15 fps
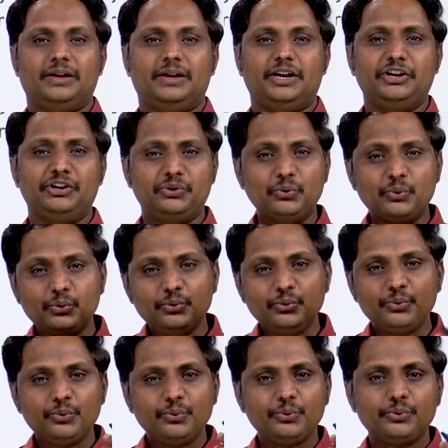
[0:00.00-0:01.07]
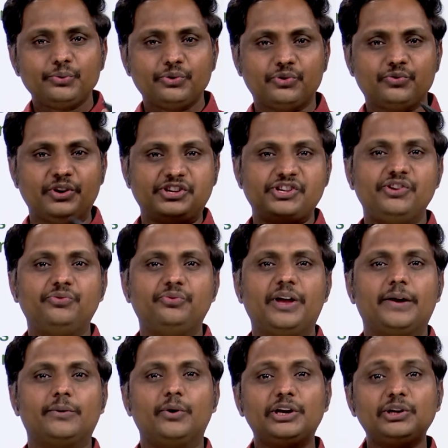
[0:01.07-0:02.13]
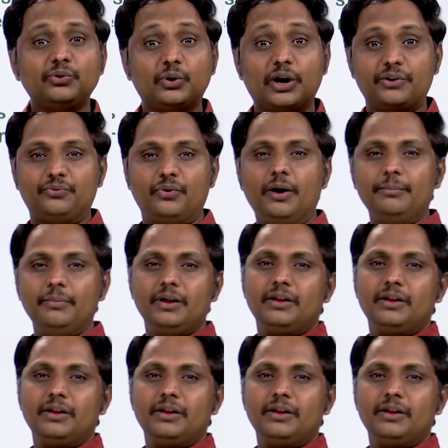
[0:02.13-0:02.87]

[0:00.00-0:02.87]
in two situations we are going to confirm